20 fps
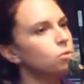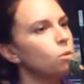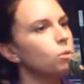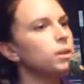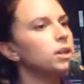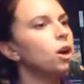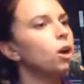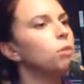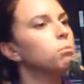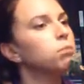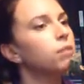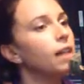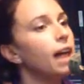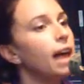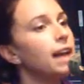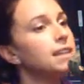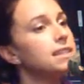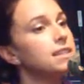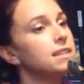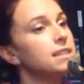what we call
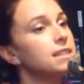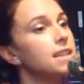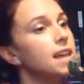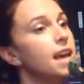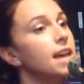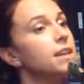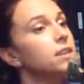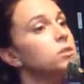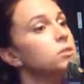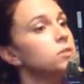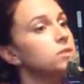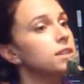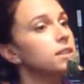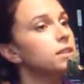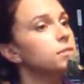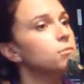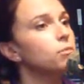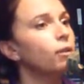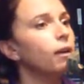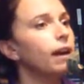plaques and tangles
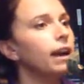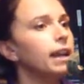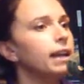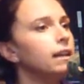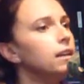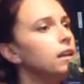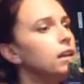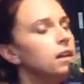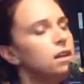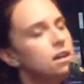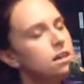in the brain.